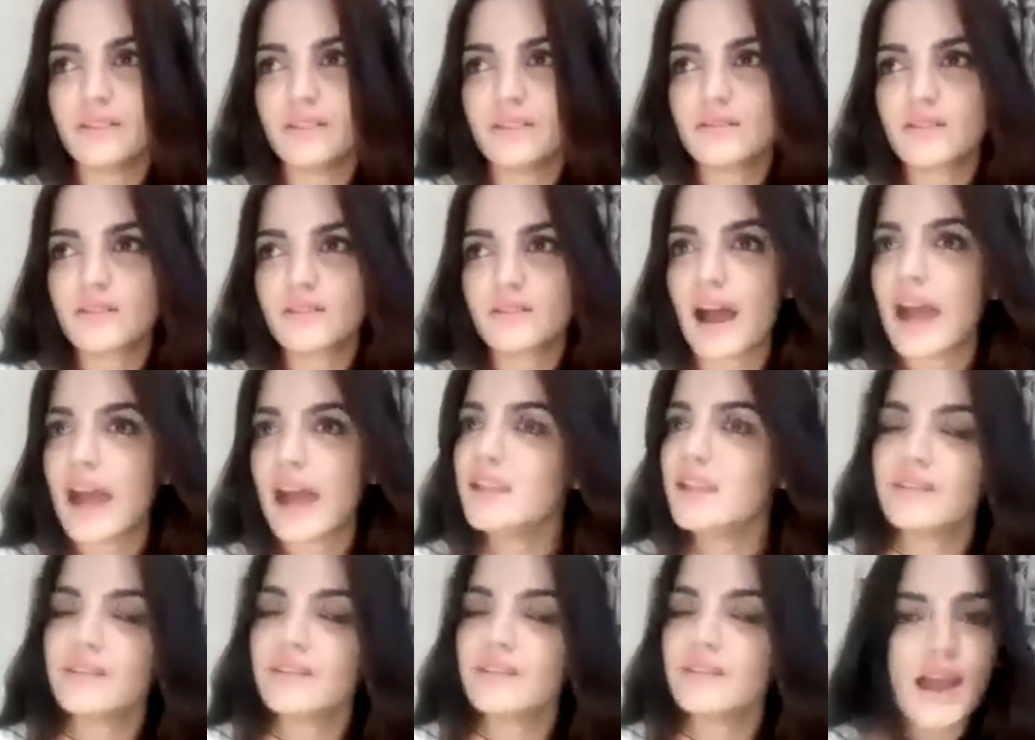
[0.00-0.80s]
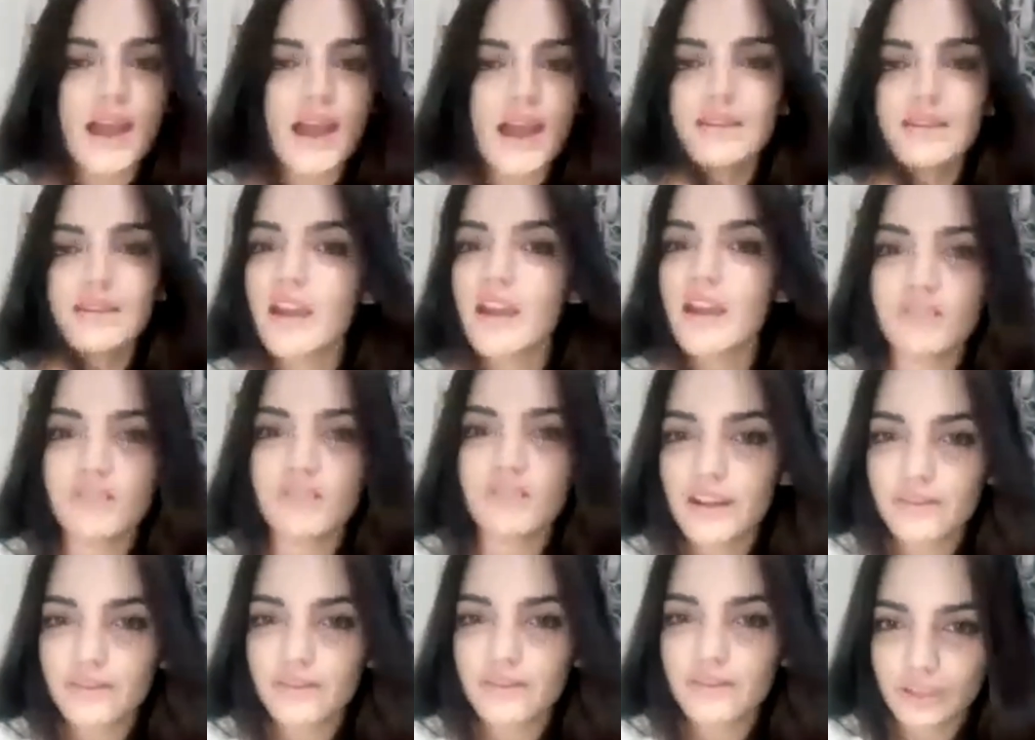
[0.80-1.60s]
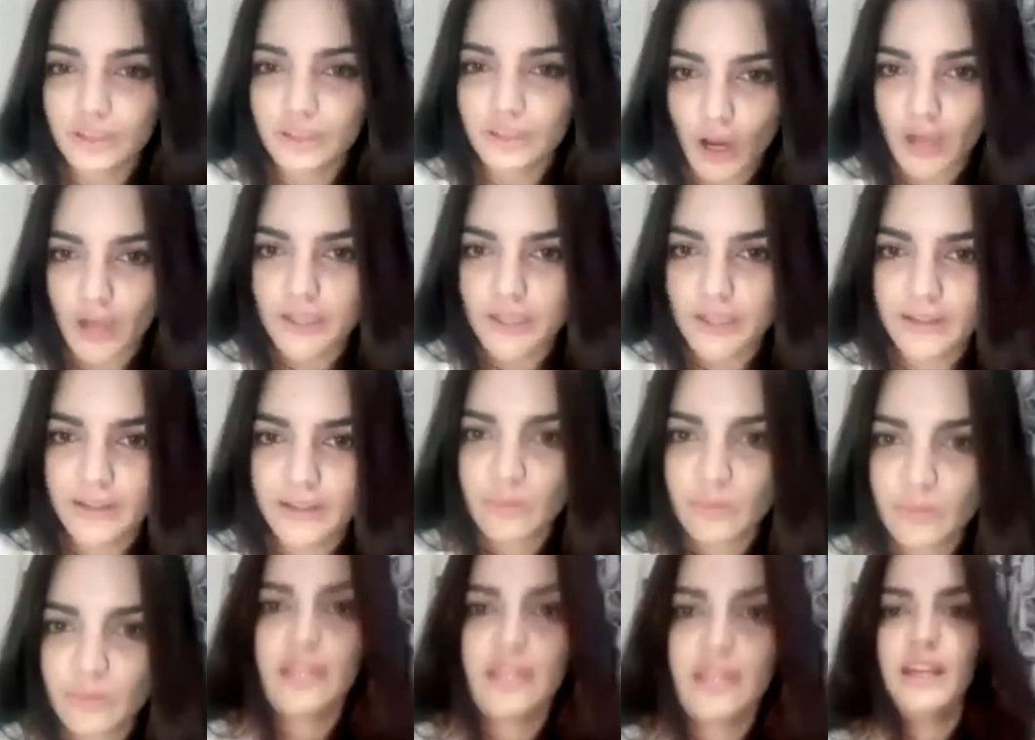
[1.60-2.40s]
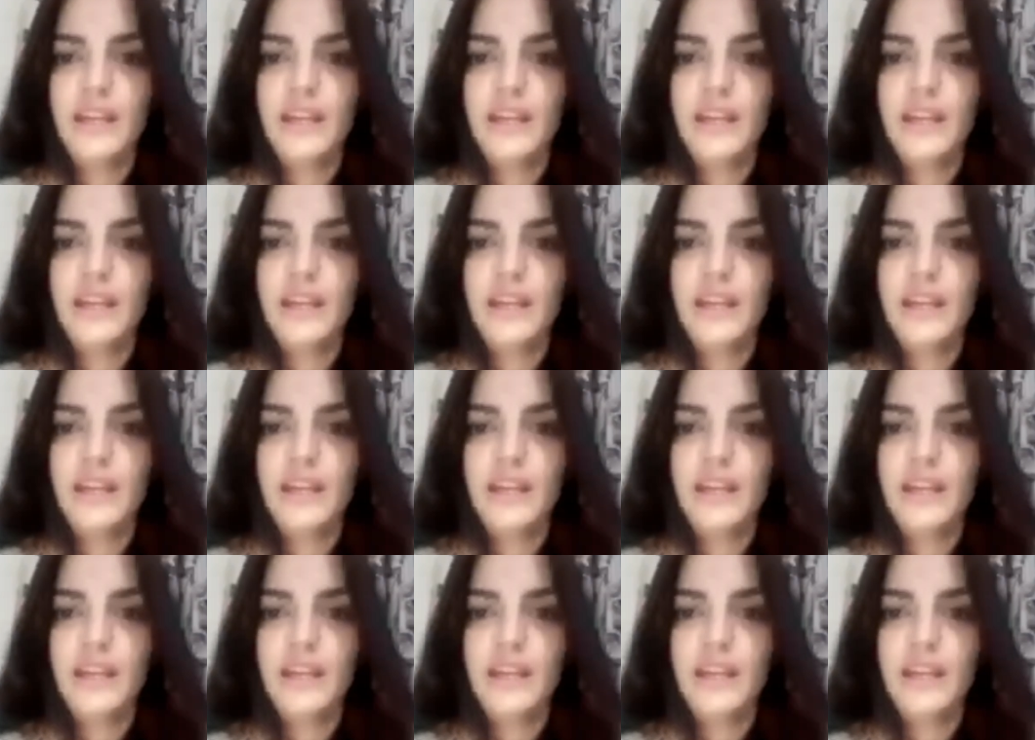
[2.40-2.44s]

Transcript: I never ever thought in my life